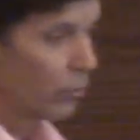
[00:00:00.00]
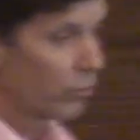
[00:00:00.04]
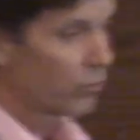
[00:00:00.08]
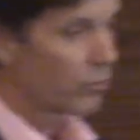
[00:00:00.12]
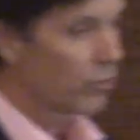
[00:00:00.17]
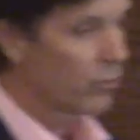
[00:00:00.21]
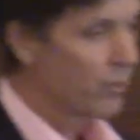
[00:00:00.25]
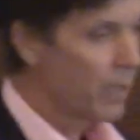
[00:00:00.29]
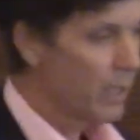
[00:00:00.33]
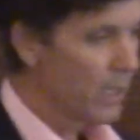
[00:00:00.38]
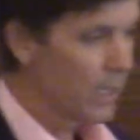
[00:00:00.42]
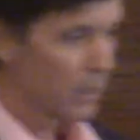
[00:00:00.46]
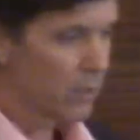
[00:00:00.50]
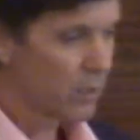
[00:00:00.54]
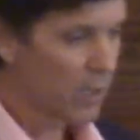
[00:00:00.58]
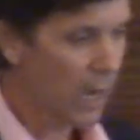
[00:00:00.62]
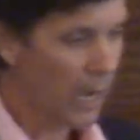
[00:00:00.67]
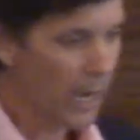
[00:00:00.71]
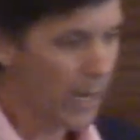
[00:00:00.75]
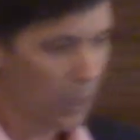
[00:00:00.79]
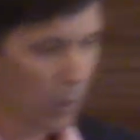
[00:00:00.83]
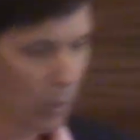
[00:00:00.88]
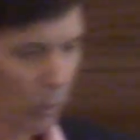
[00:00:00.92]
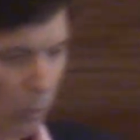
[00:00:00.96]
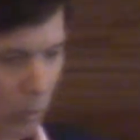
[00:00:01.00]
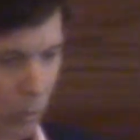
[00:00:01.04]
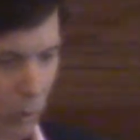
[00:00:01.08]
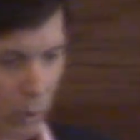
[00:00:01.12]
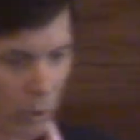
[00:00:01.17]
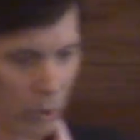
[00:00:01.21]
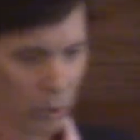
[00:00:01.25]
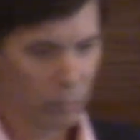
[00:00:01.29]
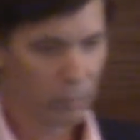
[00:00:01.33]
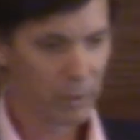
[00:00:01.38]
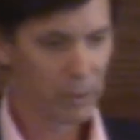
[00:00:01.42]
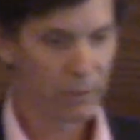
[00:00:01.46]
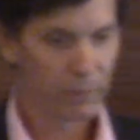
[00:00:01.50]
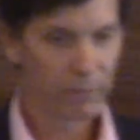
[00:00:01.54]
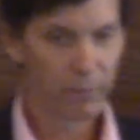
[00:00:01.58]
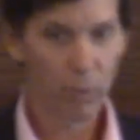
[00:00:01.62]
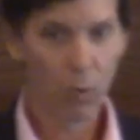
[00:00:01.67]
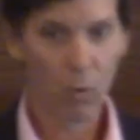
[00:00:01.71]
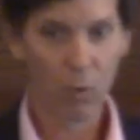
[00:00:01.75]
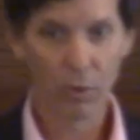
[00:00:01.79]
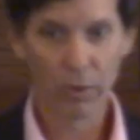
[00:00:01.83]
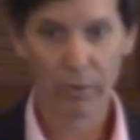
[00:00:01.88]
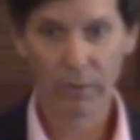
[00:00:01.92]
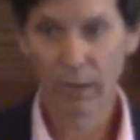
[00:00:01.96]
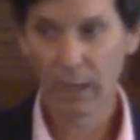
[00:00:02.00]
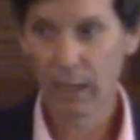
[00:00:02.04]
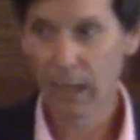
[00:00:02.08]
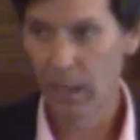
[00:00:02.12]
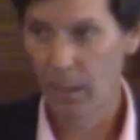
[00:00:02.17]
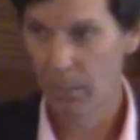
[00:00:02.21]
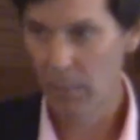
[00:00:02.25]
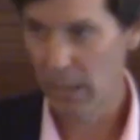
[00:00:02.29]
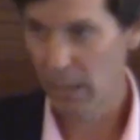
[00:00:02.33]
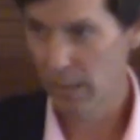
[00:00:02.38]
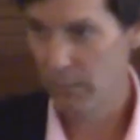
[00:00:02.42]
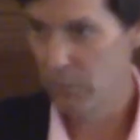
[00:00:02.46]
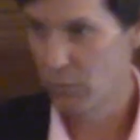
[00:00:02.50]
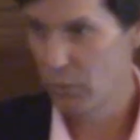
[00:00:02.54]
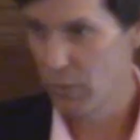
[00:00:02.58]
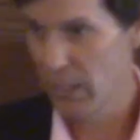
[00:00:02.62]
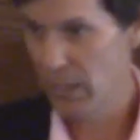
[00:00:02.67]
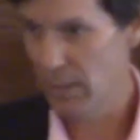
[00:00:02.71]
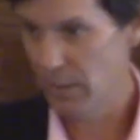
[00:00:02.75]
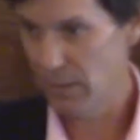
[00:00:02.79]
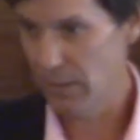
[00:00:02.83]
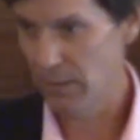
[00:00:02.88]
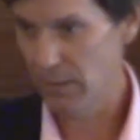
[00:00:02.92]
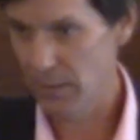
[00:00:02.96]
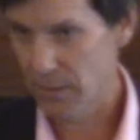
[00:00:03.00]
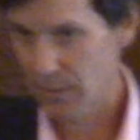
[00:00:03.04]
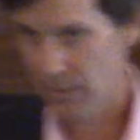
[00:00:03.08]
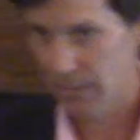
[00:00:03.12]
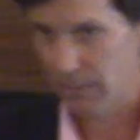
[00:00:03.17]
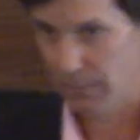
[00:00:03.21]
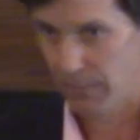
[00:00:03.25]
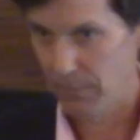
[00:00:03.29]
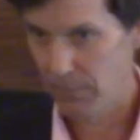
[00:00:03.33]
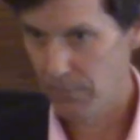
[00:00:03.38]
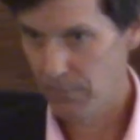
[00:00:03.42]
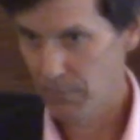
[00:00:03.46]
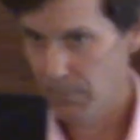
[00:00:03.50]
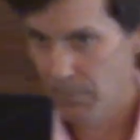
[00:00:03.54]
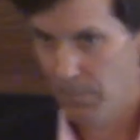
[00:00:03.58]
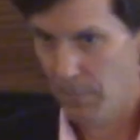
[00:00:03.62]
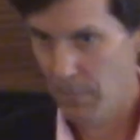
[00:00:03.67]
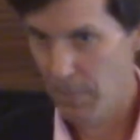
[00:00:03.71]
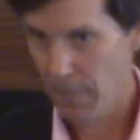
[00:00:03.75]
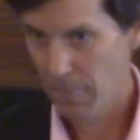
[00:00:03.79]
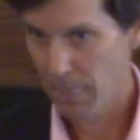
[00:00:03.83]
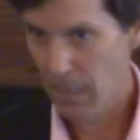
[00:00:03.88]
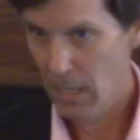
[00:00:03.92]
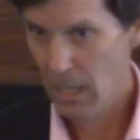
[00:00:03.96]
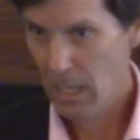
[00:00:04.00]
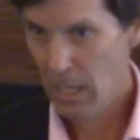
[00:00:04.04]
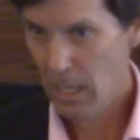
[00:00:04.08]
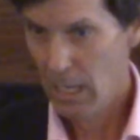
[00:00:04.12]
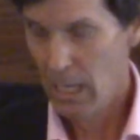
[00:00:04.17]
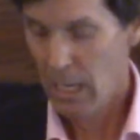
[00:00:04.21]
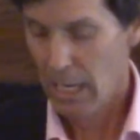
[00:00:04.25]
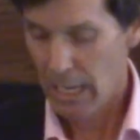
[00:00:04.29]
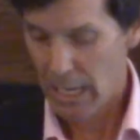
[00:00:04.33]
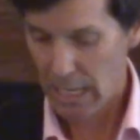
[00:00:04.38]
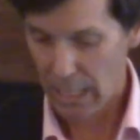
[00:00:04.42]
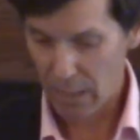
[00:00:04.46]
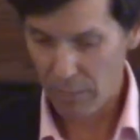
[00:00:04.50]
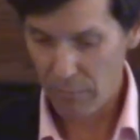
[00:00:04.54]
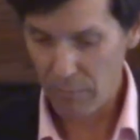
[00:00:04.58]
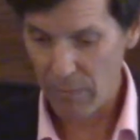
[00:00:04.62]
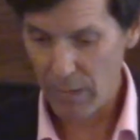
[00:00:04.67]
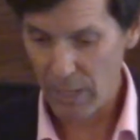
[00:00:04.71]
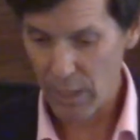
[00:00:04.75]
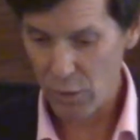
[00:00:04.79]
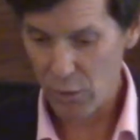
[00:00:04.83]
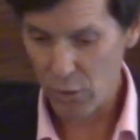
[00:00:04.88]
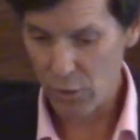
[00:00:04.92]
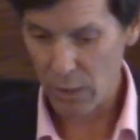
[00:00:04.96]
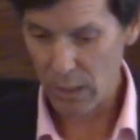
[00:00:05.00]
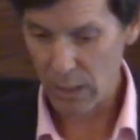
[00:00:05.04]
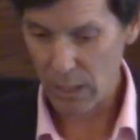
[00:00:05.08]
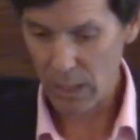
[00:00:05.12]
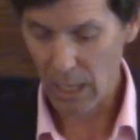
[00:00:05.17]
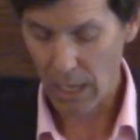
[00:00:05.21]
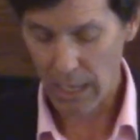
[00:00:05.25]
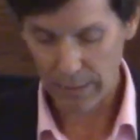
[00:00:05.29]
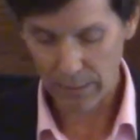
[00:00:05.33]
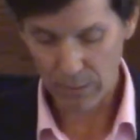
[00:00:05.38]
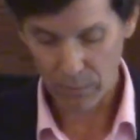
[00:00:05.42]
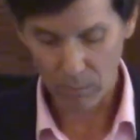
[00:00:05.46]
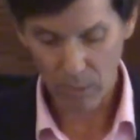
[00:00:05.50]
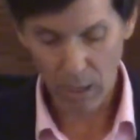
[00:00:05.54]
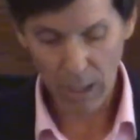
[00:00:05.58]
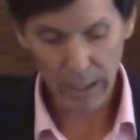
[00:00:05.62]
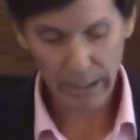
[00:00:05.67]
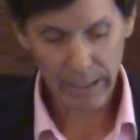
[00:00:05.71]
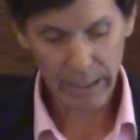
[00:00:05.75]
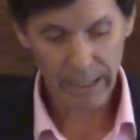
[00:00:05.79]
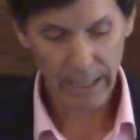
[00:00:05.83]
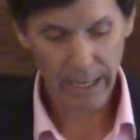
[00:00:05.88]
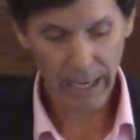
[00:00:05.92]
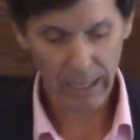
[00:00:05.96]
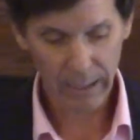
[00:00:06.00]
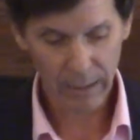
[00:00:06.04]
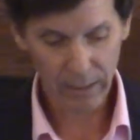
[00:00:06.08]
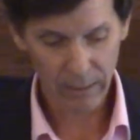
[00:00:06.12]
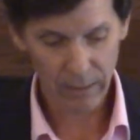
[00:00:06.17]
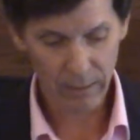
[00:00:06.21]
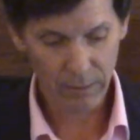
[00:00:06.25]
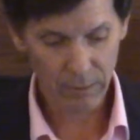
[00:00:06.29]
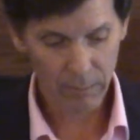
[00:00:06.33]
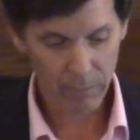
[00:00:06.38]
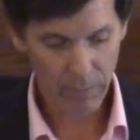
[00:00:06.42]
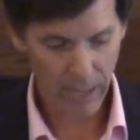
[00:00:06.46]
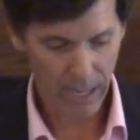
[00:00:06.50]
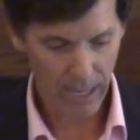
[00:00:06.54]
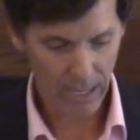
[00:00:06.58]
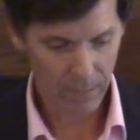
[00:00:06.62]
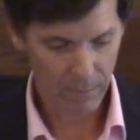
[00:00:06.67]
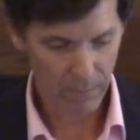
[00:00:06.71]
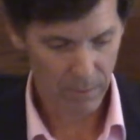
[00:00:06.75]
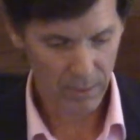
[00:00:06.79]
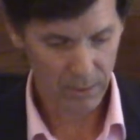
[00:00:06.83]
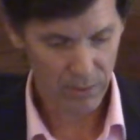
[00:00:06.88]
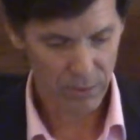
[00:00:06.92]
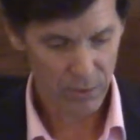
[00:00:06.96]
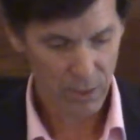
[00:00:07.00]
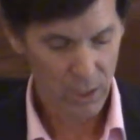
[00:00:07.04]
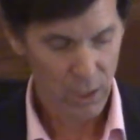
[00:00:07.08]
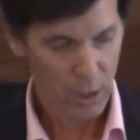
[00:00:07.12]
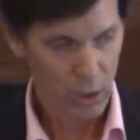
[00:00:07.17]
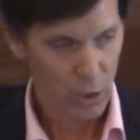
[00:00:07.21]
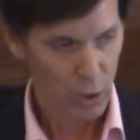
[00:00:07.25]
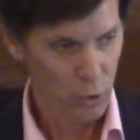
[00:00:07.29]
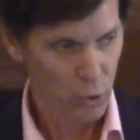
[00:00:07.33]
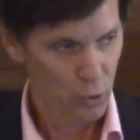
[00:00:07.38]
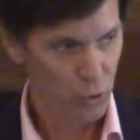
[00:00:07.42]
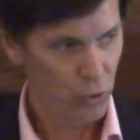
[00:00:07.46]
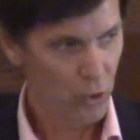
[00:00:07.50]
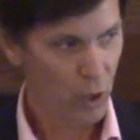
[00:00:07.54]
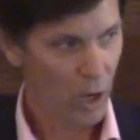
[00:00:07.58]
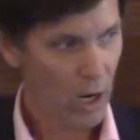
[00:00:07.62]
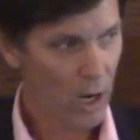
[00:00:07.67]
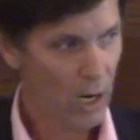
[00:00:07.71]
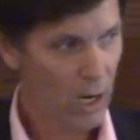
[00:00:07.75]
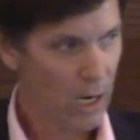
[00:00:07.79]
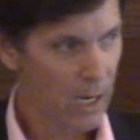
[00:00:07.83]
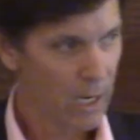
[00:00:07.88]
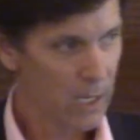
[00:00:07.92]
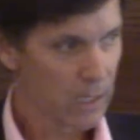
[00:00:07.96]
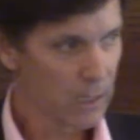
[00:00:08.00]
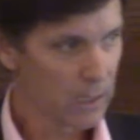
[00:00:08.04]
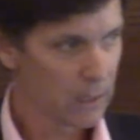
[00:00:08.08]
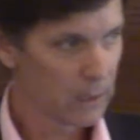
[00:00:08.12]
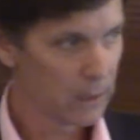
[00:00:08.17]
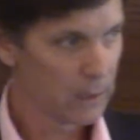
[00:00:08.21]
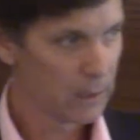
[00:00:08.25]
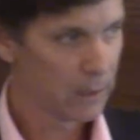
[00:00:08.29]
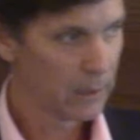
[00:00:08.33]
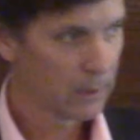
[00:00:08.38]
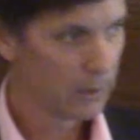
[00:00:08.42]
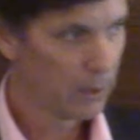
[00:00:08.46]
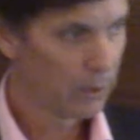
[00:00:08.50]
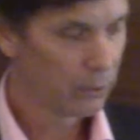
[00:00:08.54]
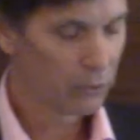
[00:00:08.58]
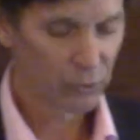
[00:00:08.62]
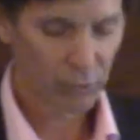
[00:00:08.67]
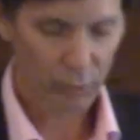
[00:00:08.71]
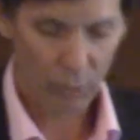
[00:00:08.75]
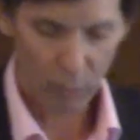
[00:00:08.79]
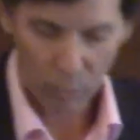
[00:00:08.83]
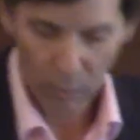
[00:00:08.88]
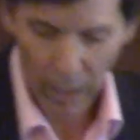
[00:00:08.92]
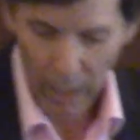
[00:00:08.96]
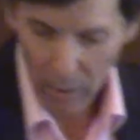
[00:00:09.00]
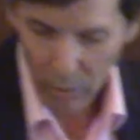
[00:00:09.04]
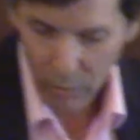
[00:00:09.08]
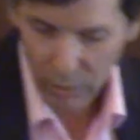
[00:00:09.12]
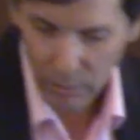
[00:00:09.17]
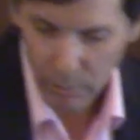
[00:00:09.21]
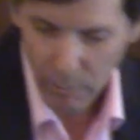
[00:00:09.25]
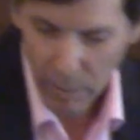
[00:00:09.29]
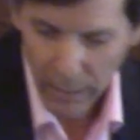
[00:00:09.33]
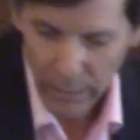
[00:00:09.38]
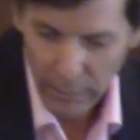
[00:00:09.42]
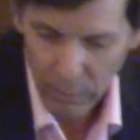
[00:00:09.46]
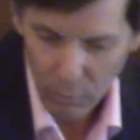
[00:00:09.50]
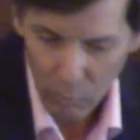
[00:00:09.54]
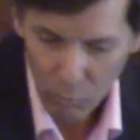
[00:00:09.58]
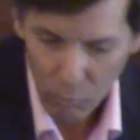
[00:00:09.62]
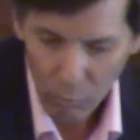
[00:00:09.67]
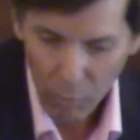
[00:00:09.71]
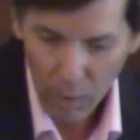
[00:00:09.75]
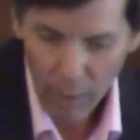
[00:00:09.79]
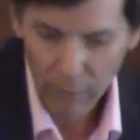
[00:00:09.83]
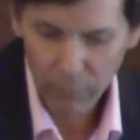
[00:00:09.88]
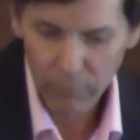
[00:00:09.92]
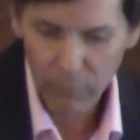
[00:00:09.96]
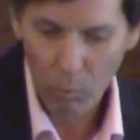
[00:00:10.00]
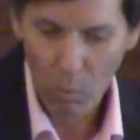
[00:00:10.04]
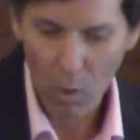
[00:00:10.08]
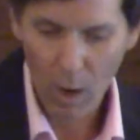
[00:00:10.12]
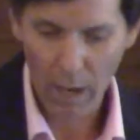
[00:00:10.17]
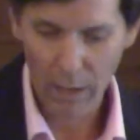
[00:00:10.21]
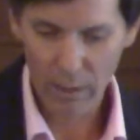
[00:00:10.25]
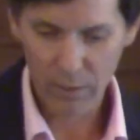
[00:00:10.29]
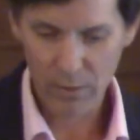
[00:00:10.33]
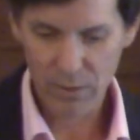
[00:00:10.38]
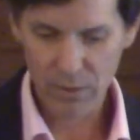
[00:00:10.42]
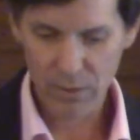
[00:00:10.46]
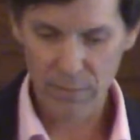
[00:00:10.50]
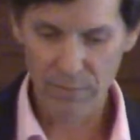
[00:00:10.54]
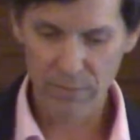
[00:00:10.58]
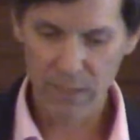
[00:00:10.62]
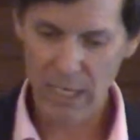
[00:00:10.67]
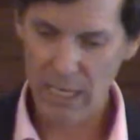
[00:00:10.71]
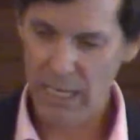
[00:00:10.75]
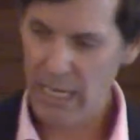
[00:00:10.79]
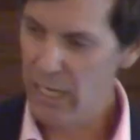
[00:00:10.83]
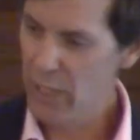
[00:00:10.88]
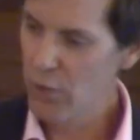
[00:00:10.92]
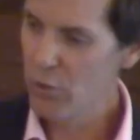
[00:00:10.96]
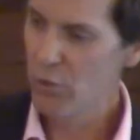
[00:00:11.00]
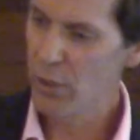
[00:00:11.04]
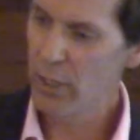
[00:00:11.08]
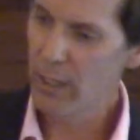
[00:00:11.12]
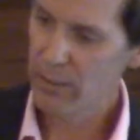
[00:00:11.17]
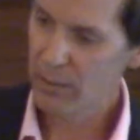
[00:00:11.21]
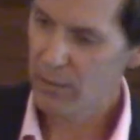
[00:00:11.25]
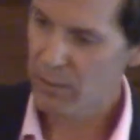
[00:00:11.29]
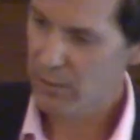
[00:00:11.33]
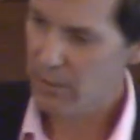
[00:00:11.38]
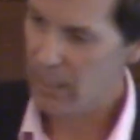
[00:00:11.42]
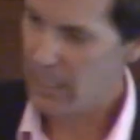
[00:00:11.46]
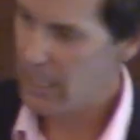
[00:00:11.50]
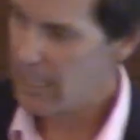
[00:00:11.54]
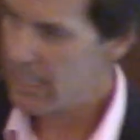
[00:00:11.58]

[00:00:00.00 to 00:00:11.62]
to the entire world before the coming of Jesus. In vision on the rocky island of Patmos, John, surrounded by the rough waters of the Aegean Sea,